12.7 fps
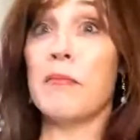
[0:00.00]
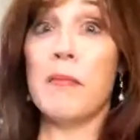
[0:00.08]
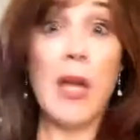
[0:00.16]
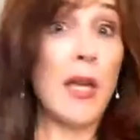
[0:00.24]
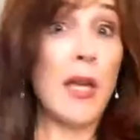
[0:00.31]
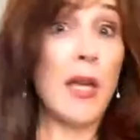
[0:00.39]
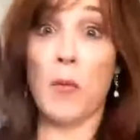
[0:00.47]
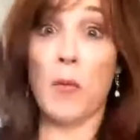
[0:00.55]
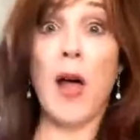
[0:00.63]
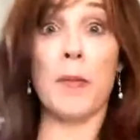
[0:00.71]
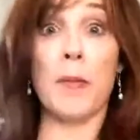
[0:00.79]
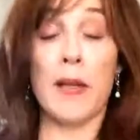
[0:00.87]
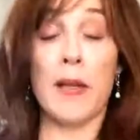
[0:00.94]
men as
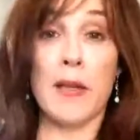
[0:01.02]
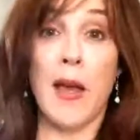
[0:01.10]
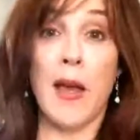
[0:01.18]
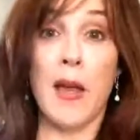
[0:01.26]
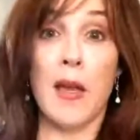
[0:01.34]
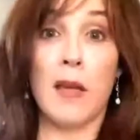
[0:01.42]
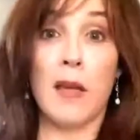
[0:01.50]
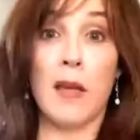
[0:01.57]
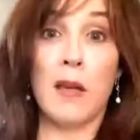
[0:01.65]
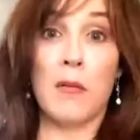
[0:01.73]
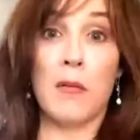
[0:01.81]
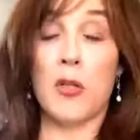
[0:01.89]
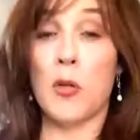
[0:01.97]
well, because I
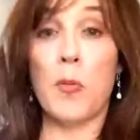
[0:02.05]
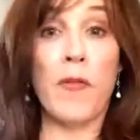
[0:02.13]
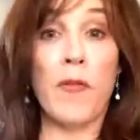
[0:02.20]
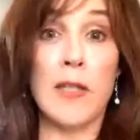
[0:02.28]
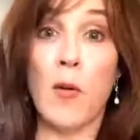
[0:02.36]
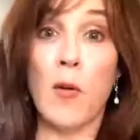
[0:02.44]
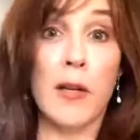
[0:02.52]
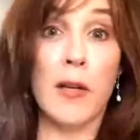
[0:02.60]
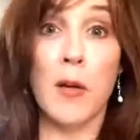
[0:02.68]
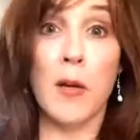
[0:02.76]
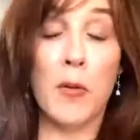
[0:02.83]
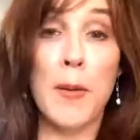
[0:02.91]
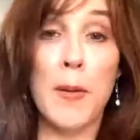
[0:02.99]
was supervising quite a
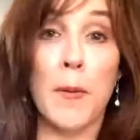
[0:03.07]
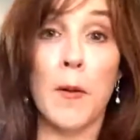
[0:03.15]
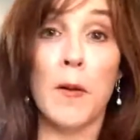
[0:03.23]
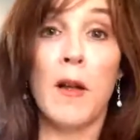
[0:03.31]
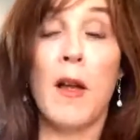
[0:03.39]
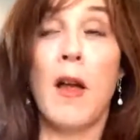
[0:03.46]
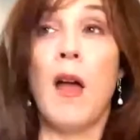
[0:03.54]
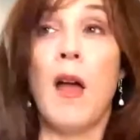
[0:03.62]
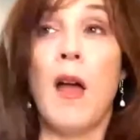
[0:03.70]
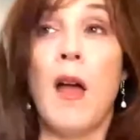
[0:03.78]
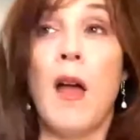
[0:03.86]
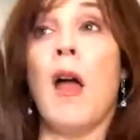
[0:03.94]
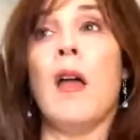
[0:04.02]
number of people.
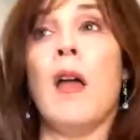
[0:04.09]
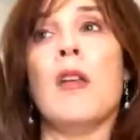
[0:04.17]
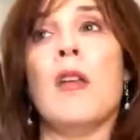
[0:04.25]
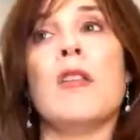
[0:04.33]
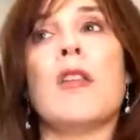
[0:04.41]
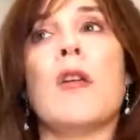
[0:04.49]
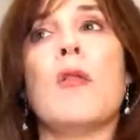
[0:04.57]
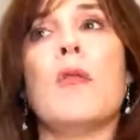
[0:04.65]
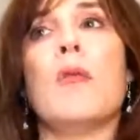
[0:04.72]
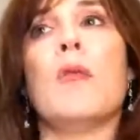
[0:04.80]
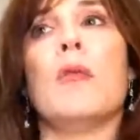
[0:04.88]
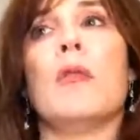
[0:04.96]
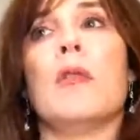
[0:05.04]

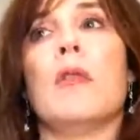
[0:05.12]
So